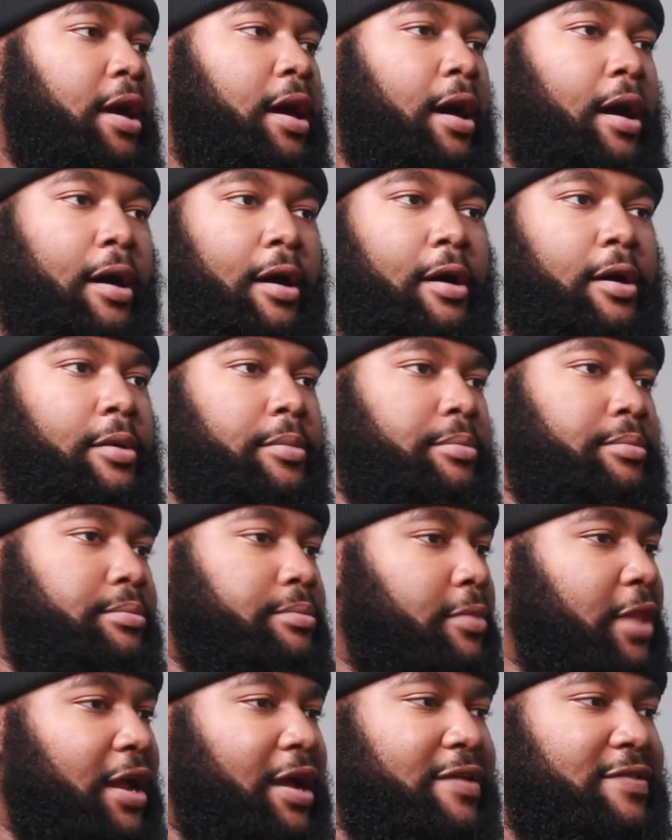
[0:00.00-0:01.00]
Um,
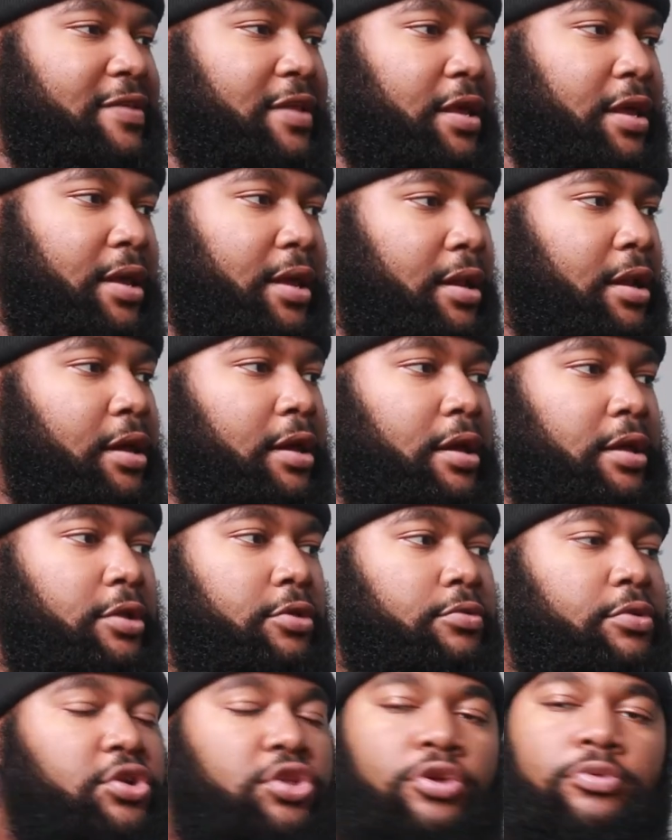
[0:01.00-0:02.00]
like I said, uh, the
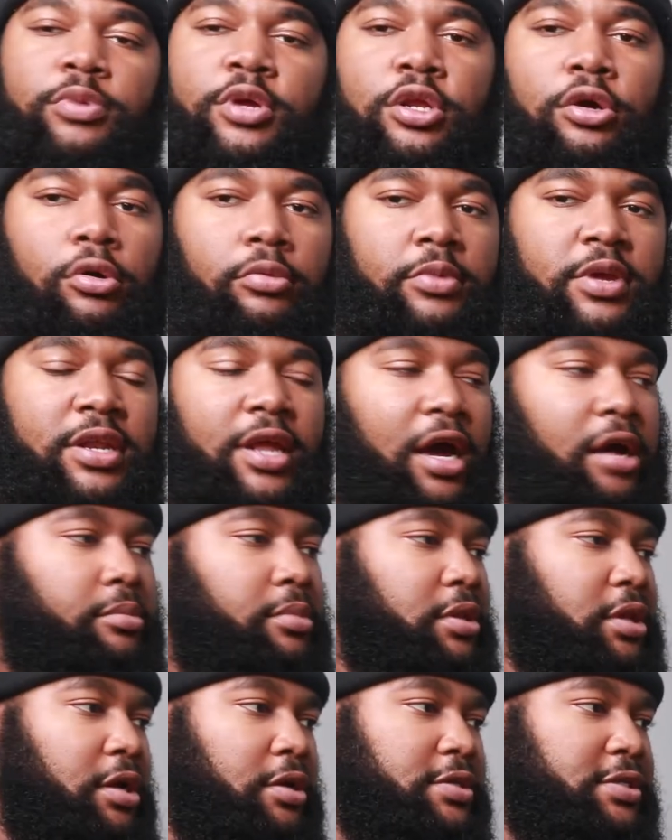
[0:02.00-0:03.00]
original video will be down
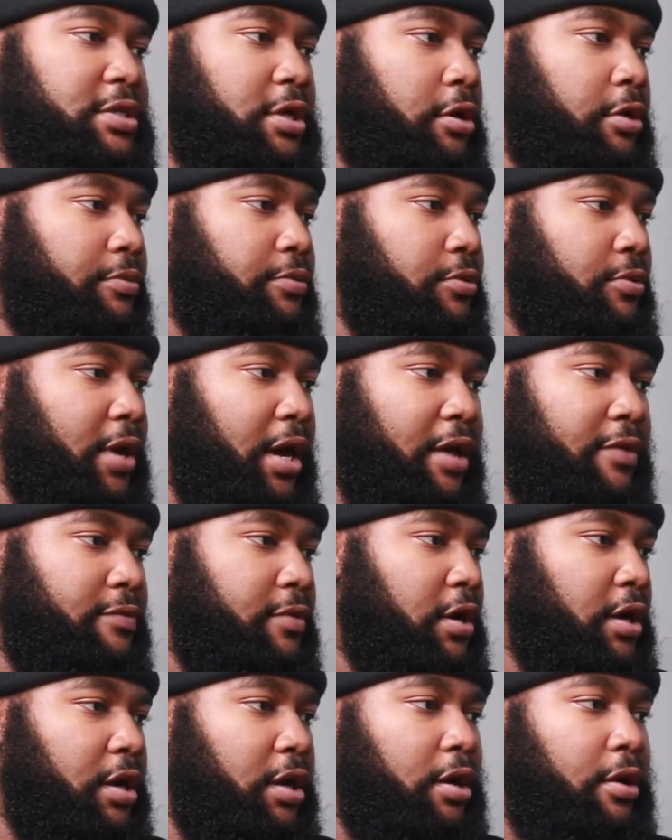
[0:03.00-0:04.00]
below. So if you guys
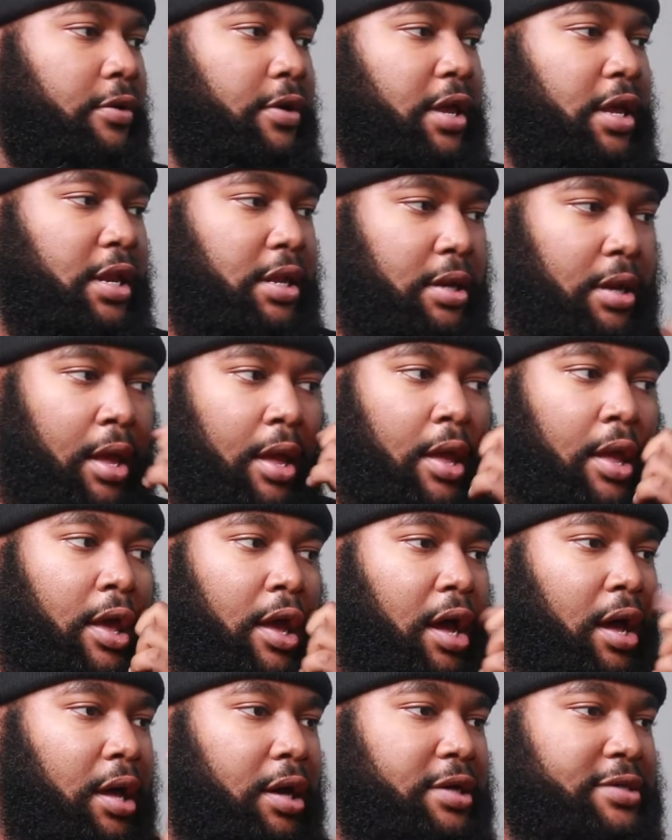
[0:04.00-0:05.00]
want to go ahead and
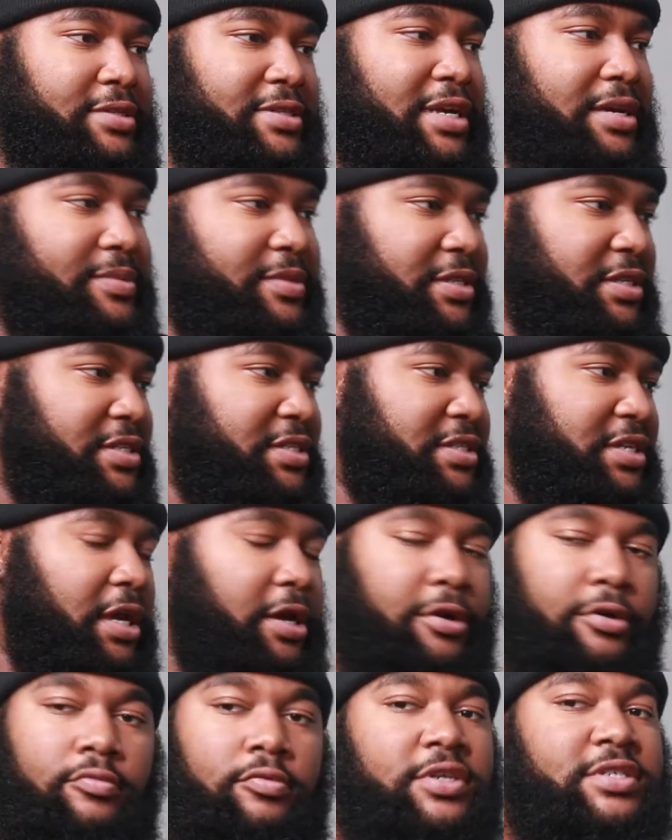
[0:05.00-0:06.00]
uh, sub to his
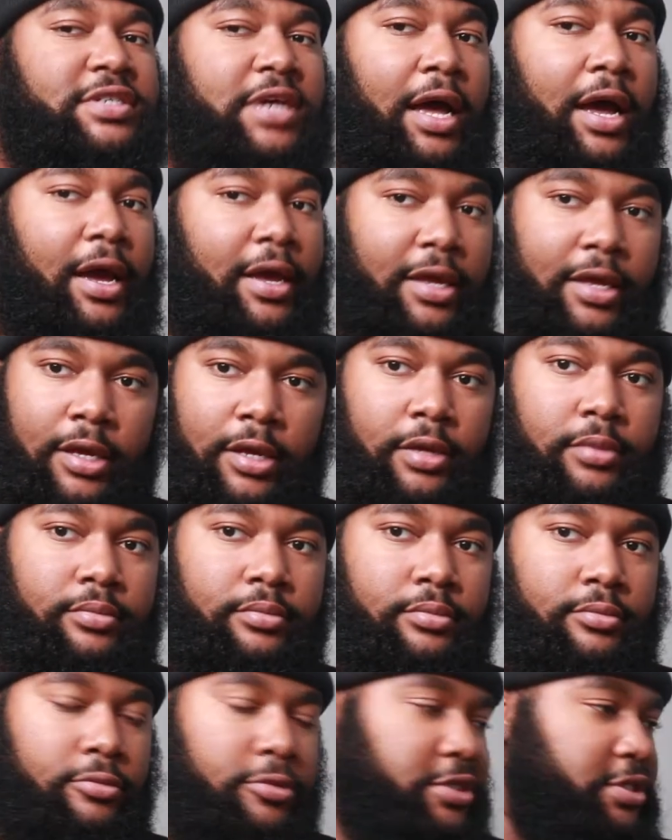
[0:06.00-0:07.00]
channel, which I am,
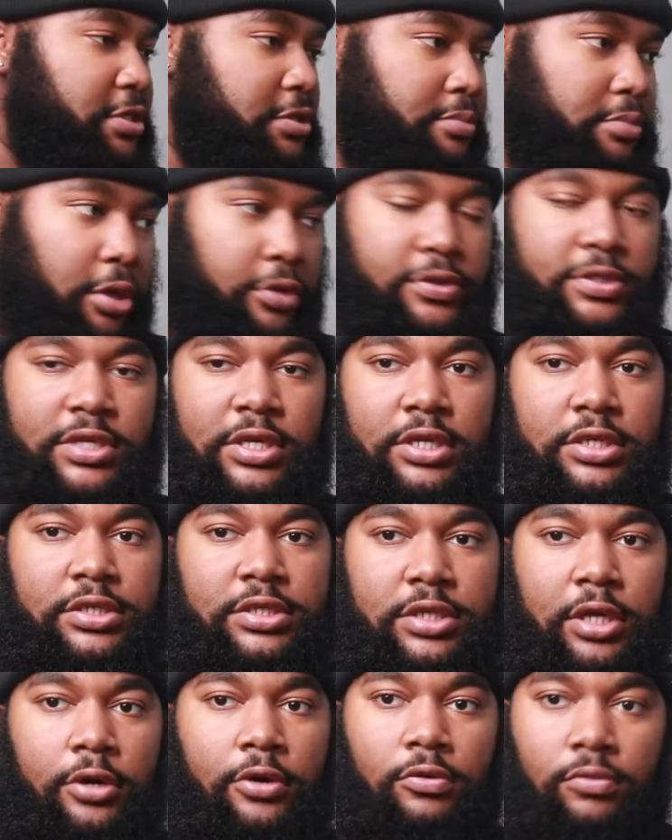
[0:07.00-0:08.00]
which is Mo City
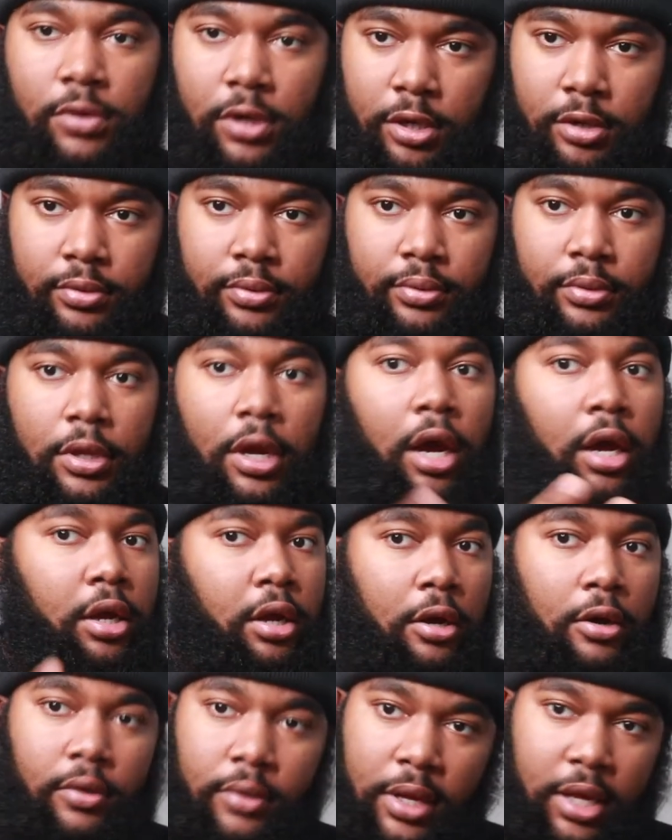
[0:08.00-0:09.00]
Shuttleworth, y'all
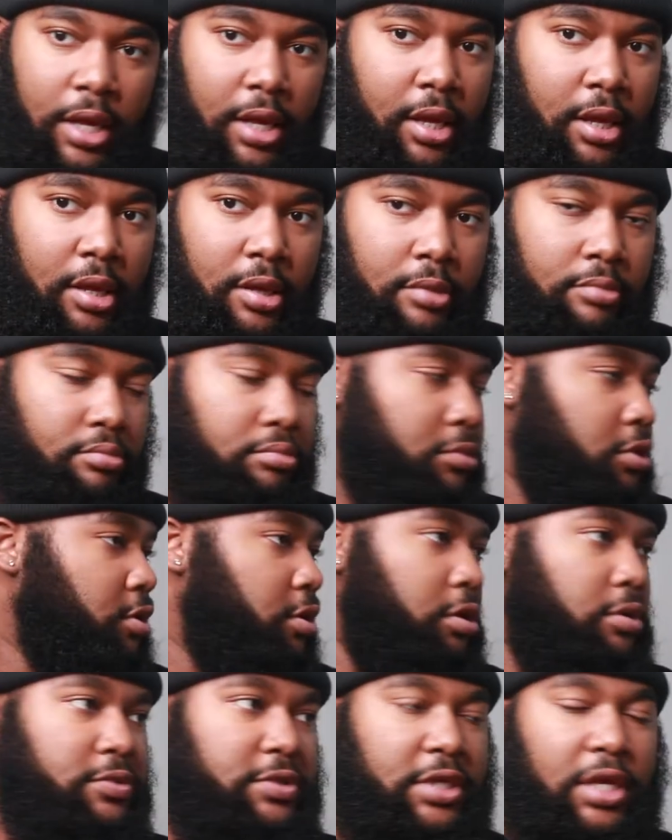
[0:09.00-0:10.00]
go ahead. You
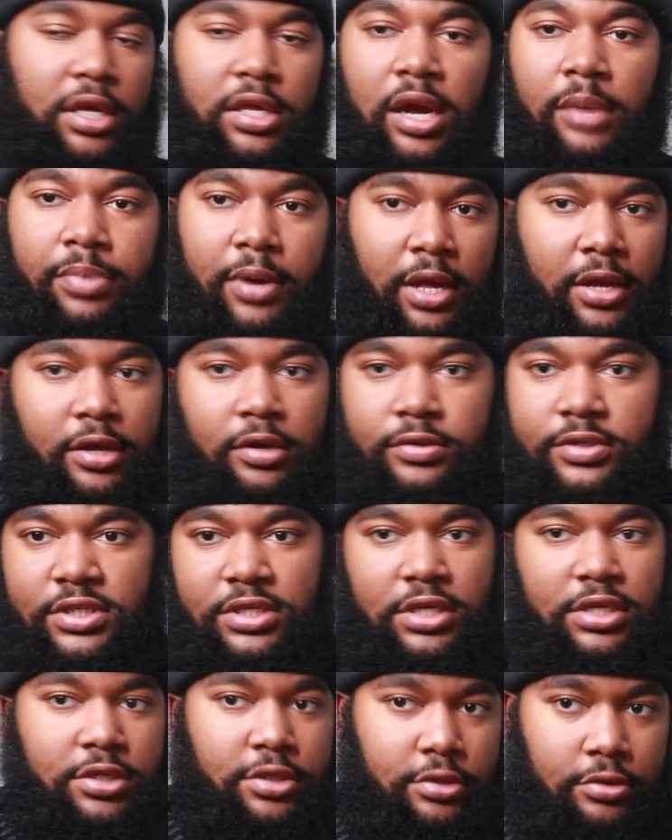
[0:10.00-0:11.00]
know what I'm saying? Y'all probably gonna
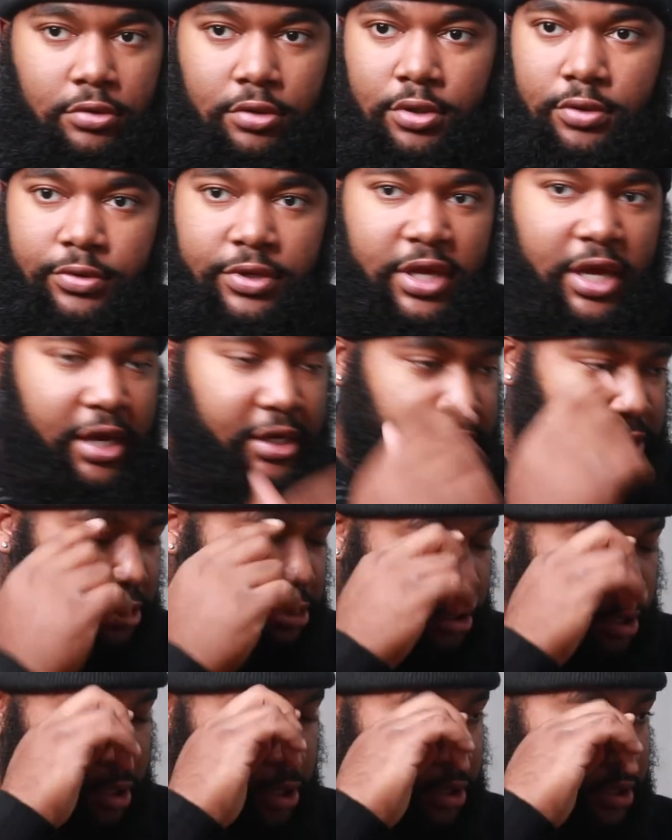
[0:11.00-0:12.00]
see it during the reaction,
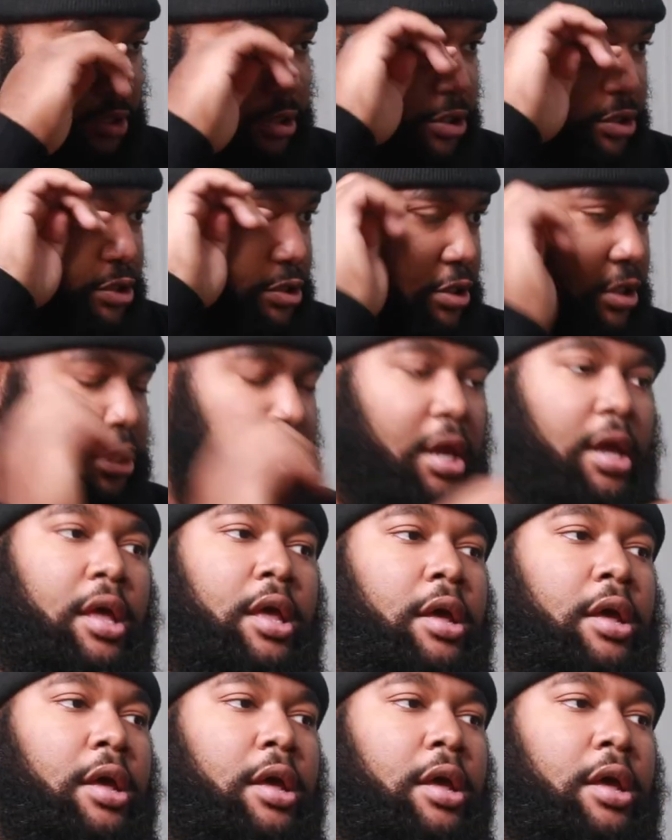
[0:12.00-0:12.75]
all that good shit.